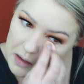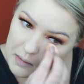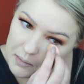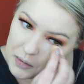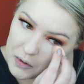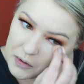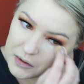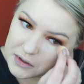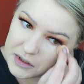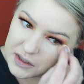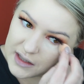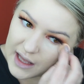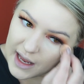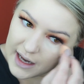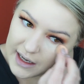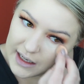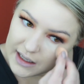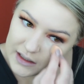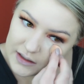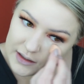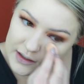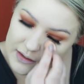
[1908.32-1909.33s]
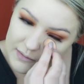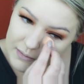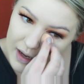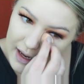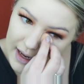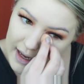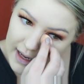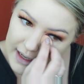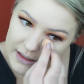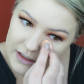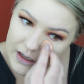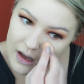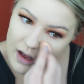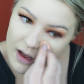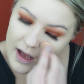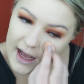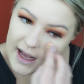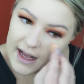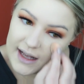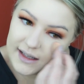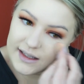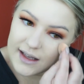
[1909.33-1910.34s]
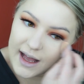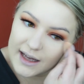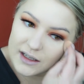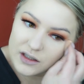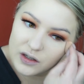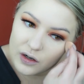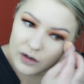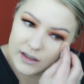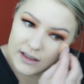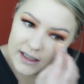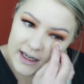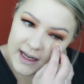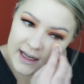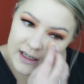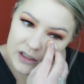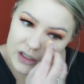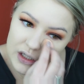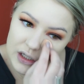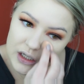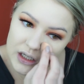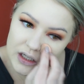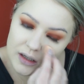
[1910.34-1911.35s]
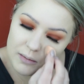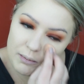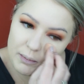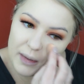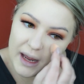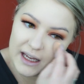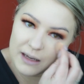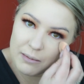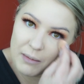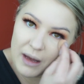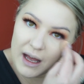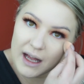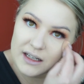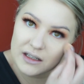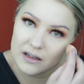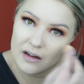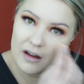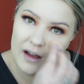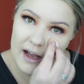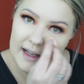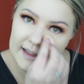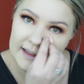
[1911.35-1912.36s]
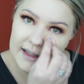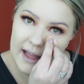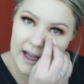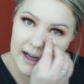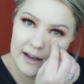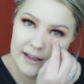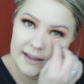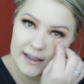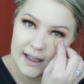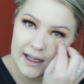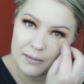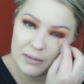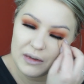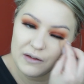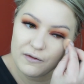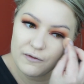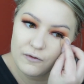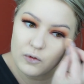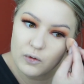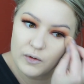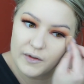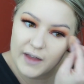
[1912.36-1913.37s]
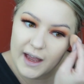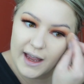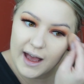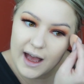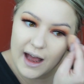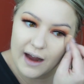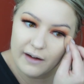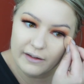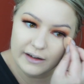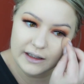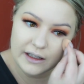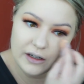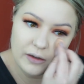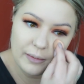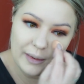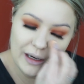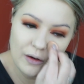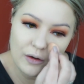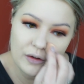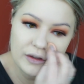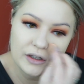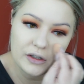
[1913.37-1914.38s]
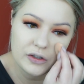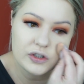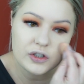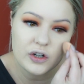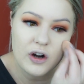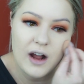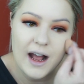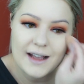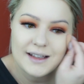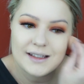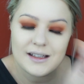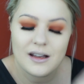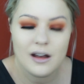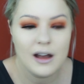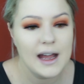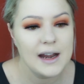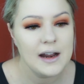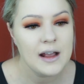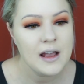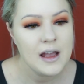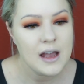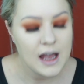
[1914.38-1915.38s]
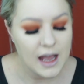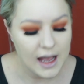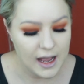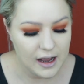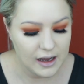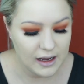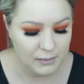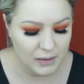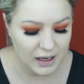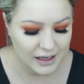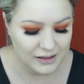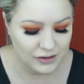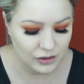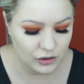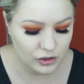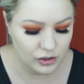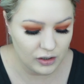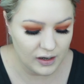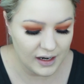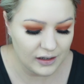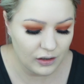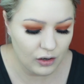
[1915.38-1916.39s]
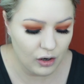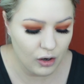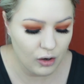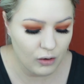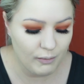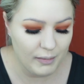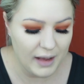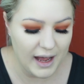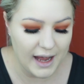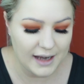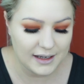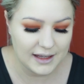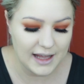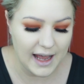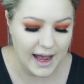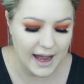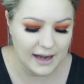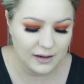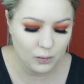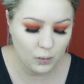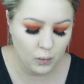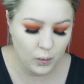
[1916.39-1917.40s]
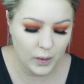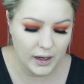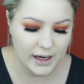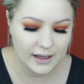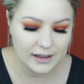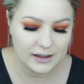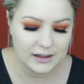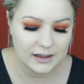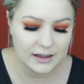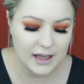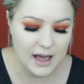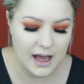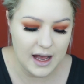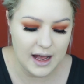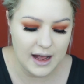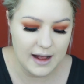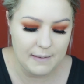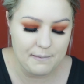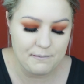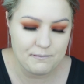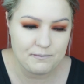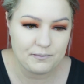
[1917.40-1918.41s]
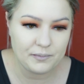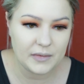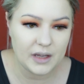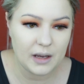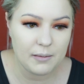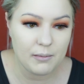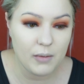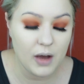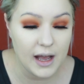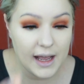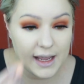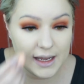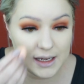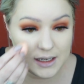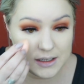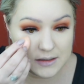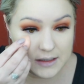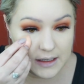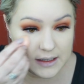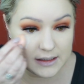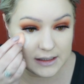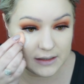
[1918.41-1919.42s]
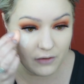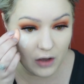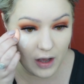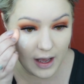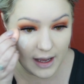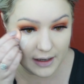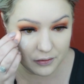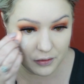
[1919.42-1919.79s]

push that into my under eyes. I don't tend to bake my under eyes, like I was saying before. They are a little bit on the dry side. I do try and combat that with my intensive eye